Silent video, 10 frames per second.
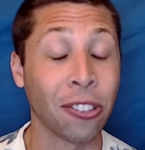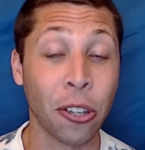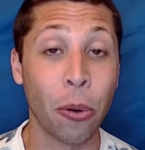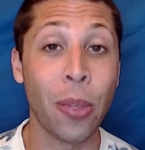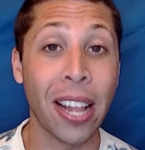
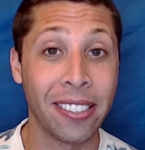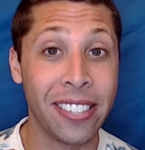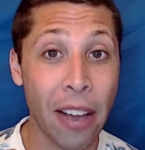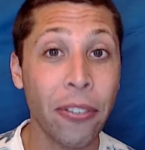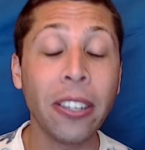So that's
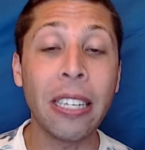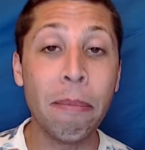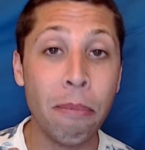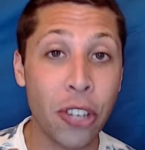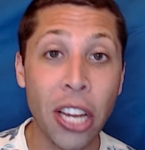
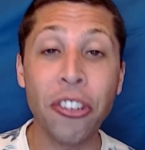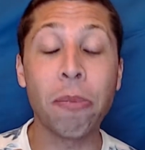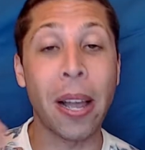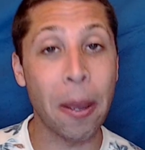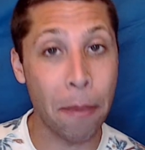definitely changing
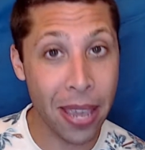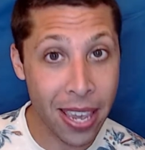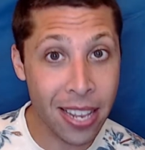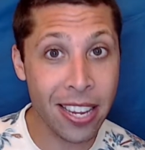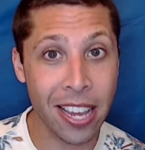my
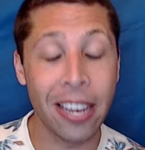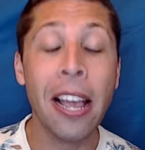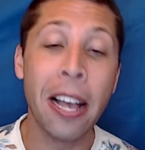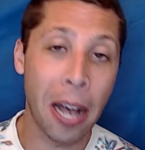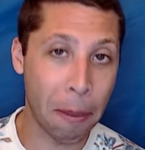opinion
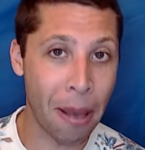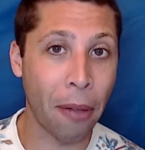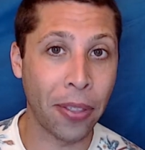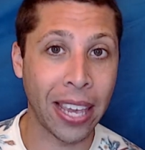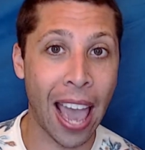
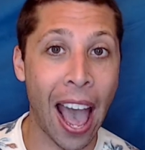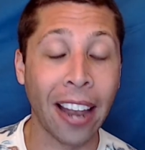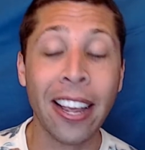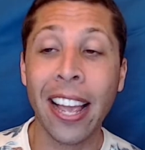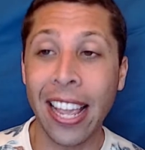about the
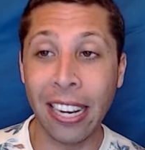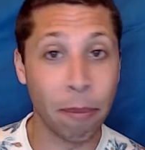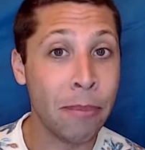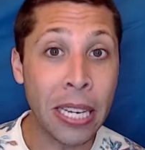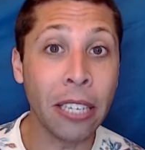cat in a
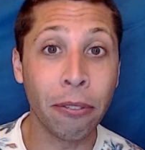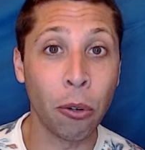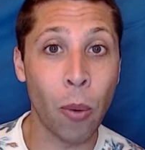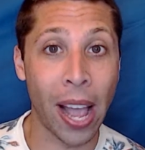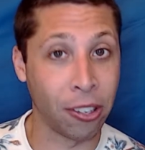meaningful way.